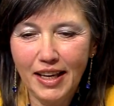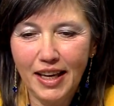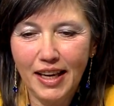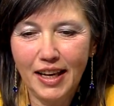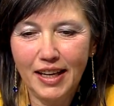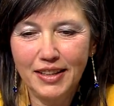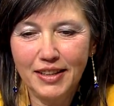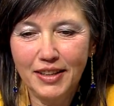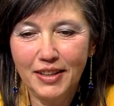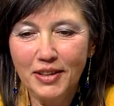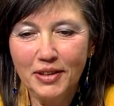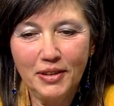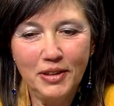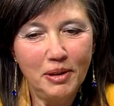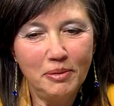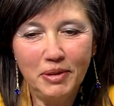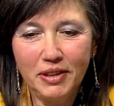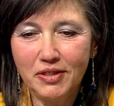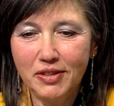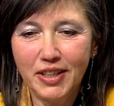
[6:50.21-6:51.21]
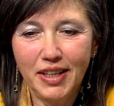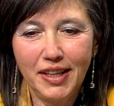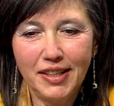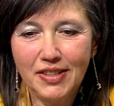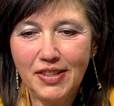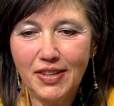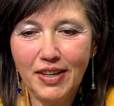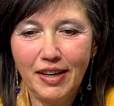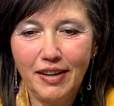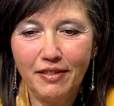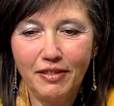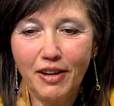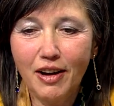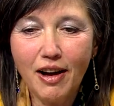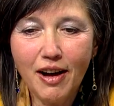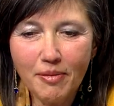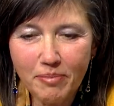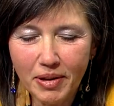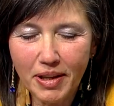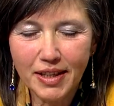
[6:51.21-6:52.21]
And, you know, global trends, they're
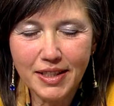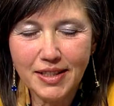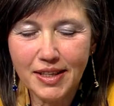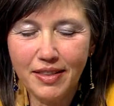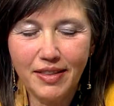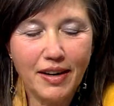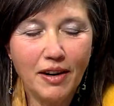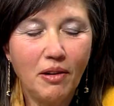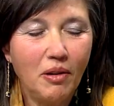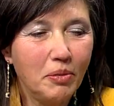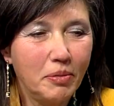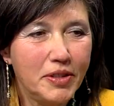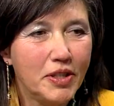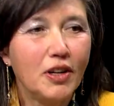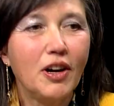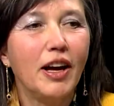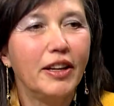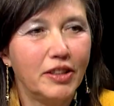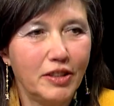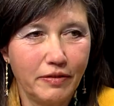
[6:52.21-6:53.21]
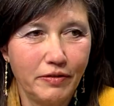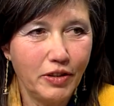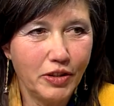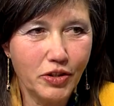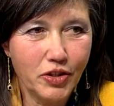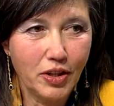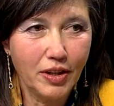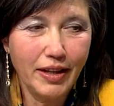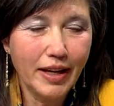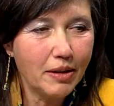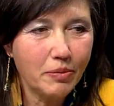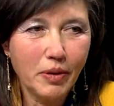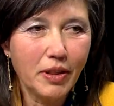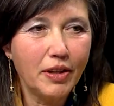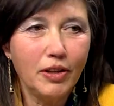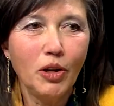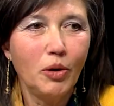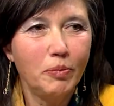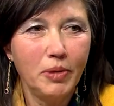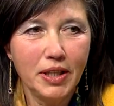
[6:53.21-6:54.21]
complex and they're always controversial, like with
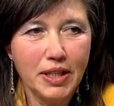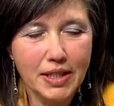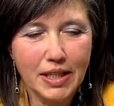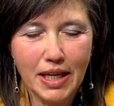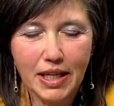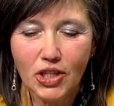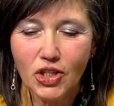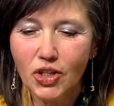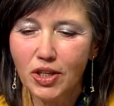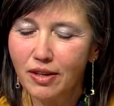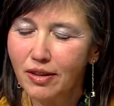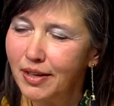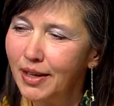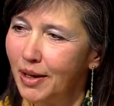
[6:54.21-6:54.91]
globalization.